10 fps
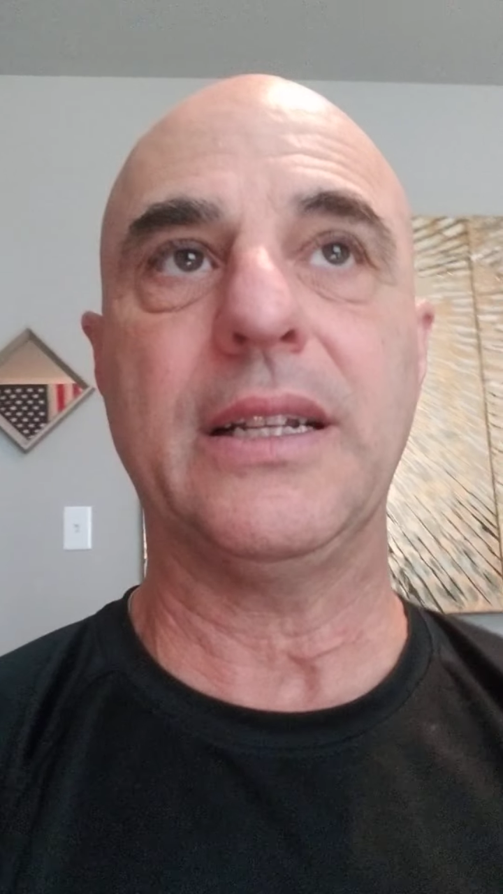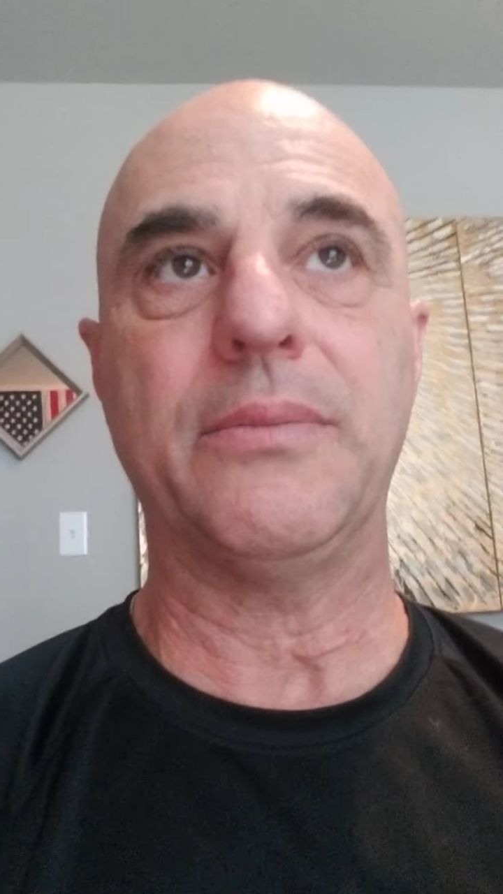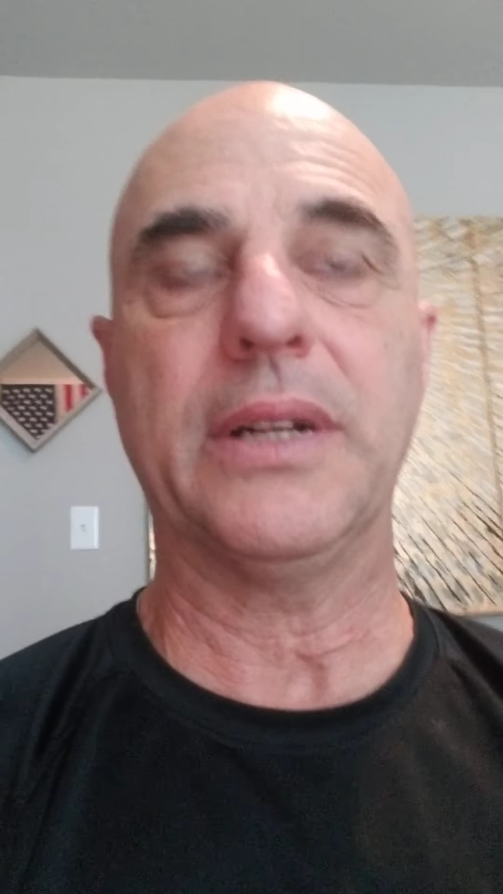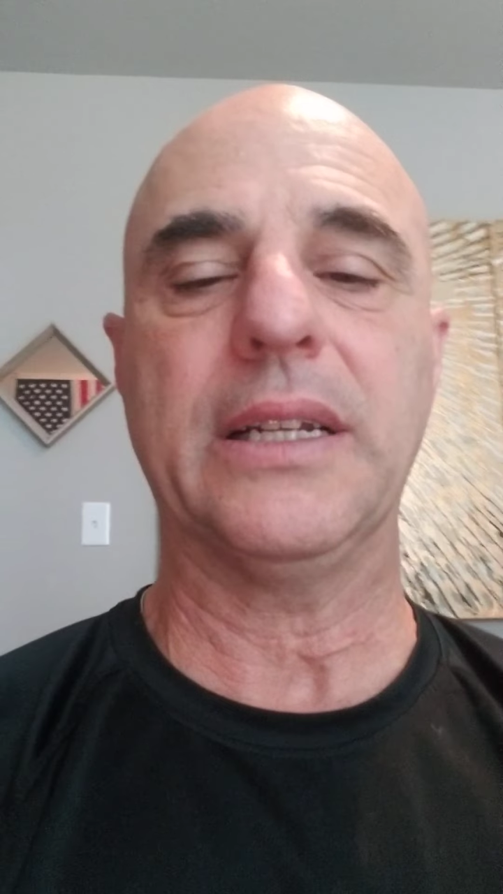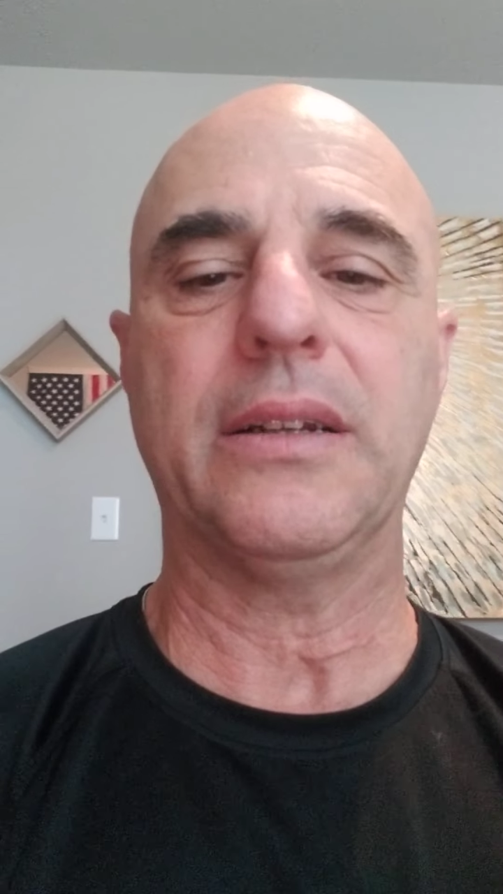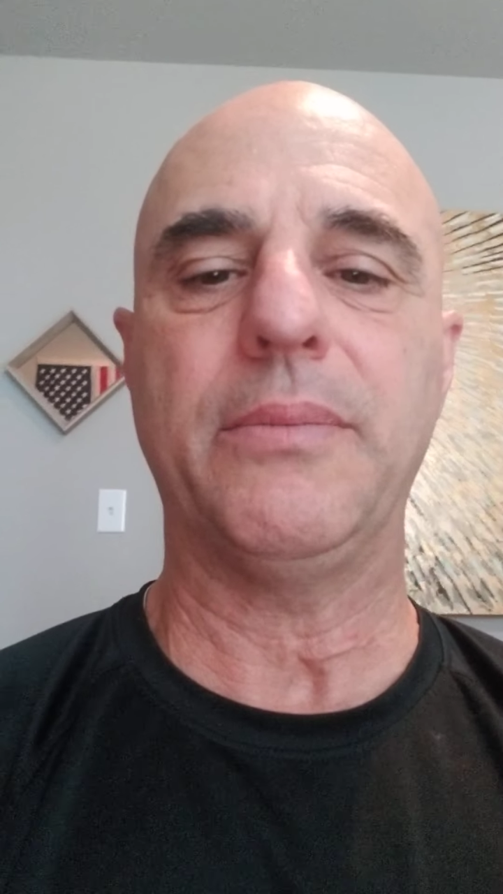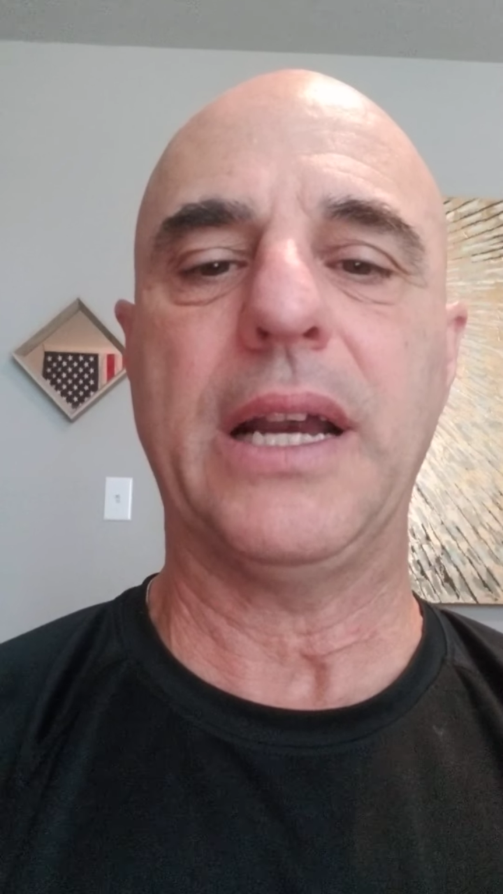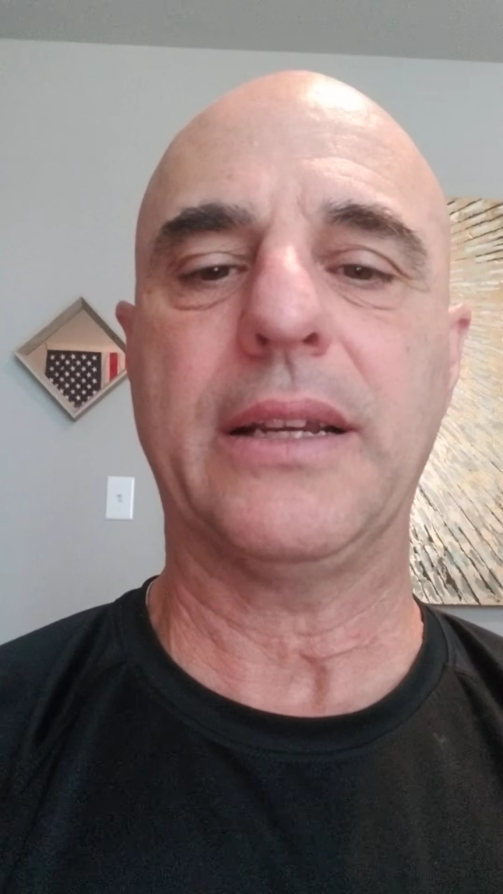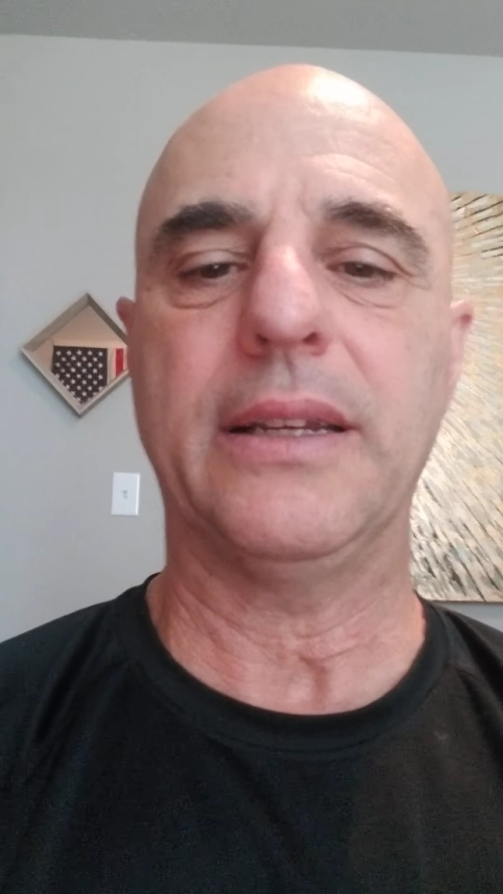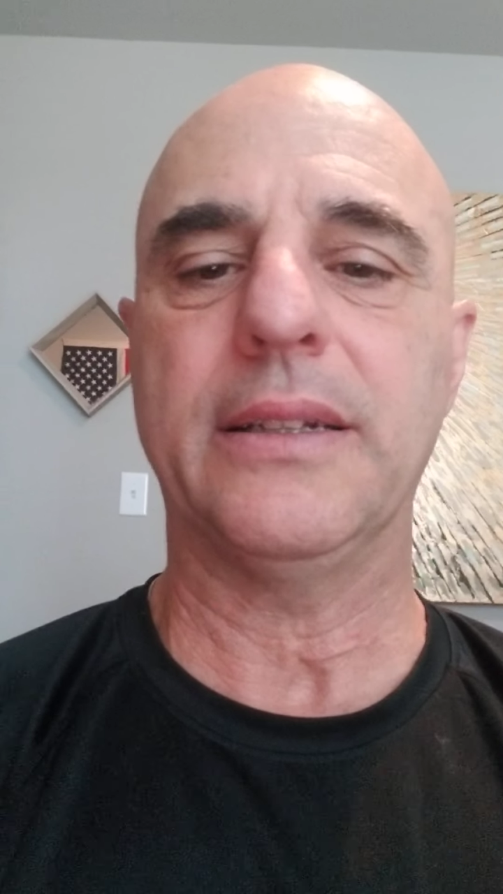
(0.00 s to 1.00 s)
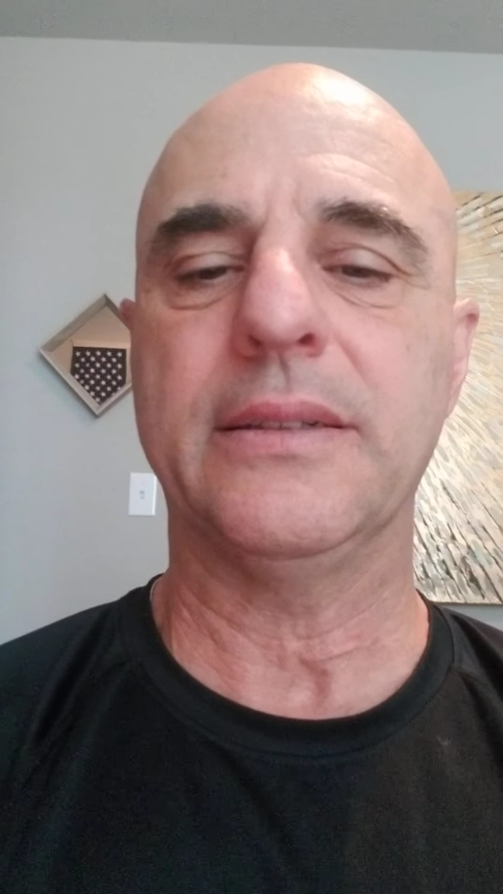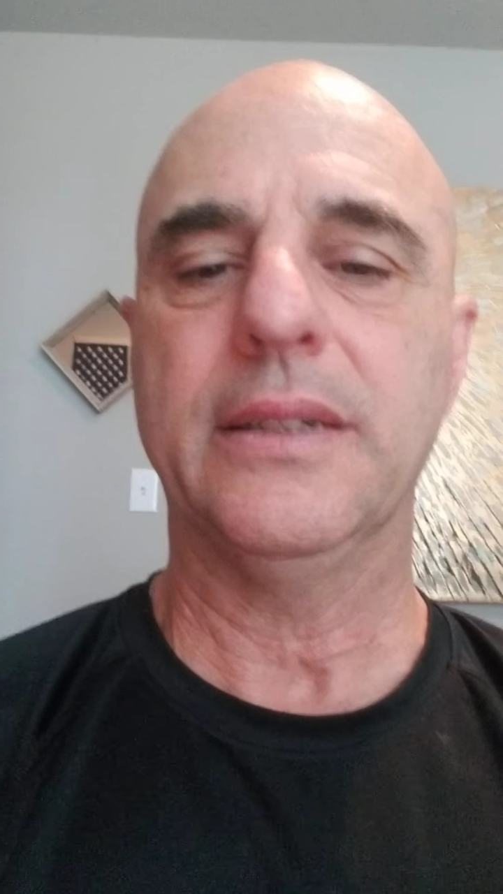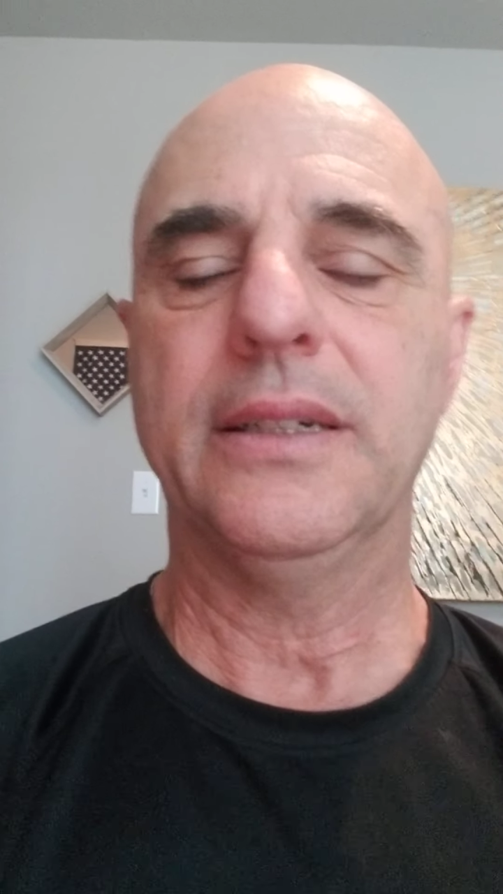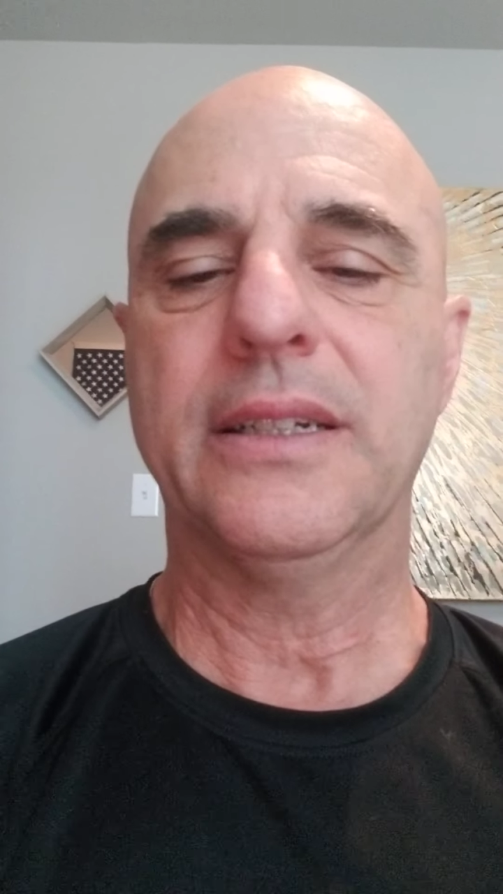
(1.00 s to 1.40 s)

that, bringing it back in.